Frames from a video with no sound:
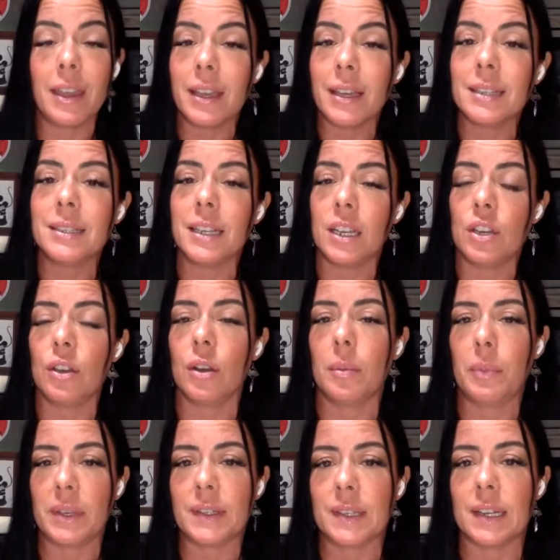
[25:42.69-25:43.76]
and in
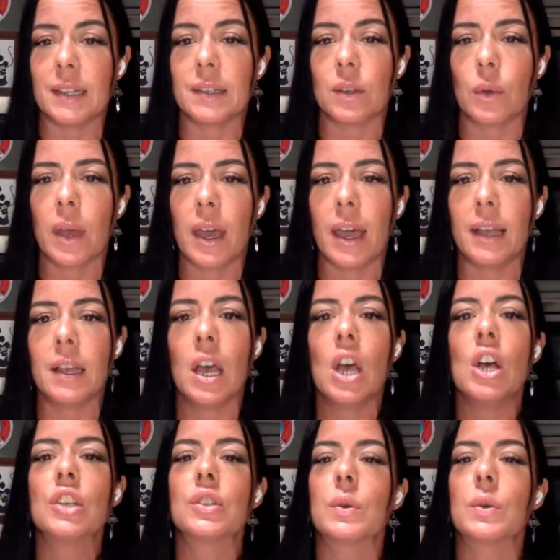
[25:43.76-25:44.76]
your business. Okay.